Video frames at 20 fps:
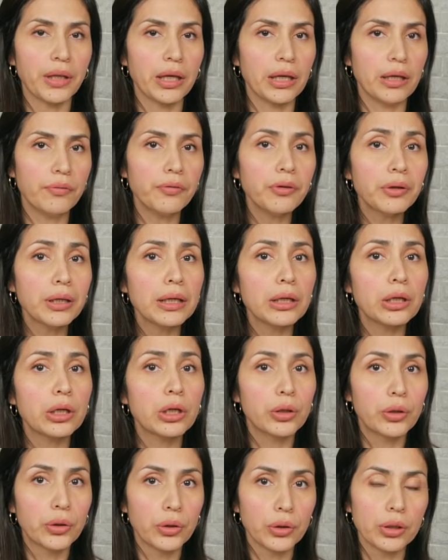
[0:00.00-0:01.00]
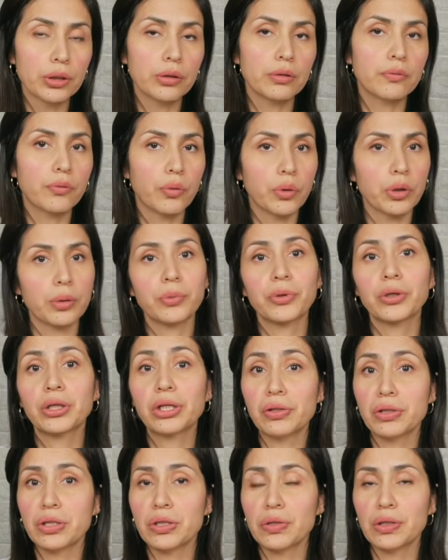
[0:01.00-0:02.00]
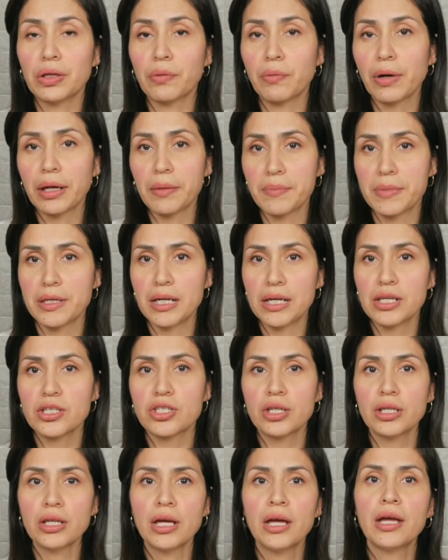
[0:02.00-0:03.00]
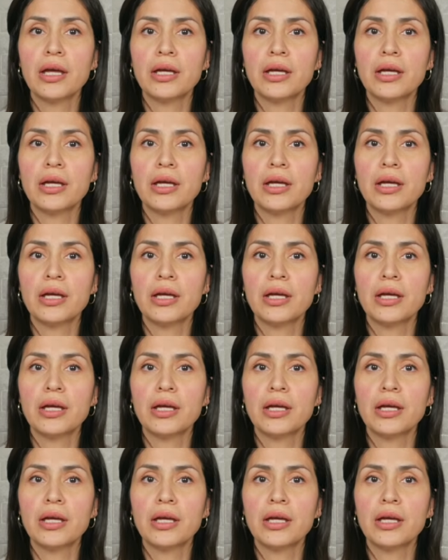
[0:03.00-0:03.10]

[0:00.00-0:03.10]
If you need a good, affordable curing unit recommendation,